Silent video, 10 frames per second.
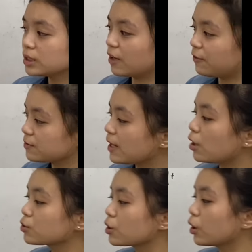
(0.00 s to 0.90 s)
The phosphate
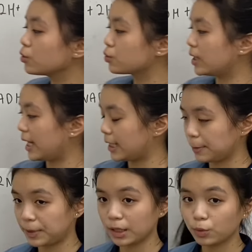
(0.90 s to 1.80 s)
also go to the
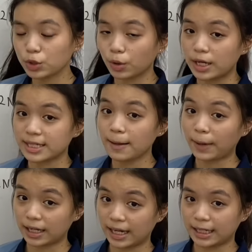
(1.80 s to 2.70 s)
ADP, which will accept
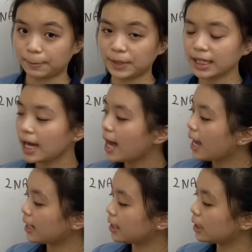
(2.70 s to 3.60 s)
by the ADP,
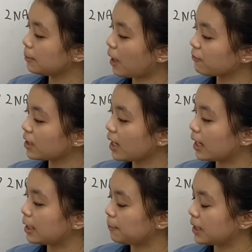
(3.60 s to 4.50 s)
and after
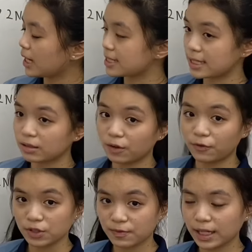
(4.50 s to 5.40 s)
ADP accept the
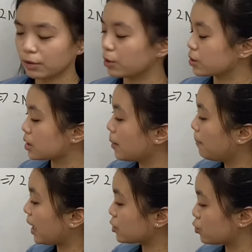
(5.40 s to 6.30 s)
phosphate, it will
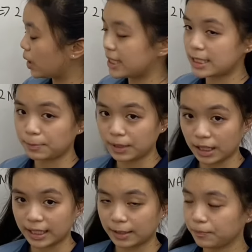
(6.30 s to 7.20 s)
back to ATP
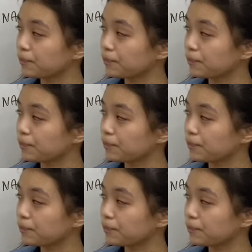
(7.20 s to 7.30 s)
again.